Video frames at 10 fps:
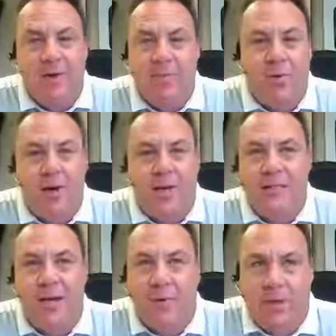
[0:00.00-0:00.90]
I don't
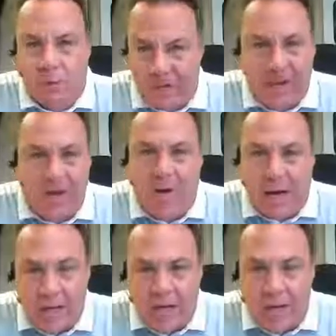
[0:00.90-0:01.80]
procrastinate much. When I
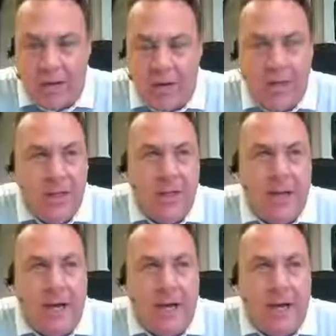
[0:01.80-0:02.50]
go, I go.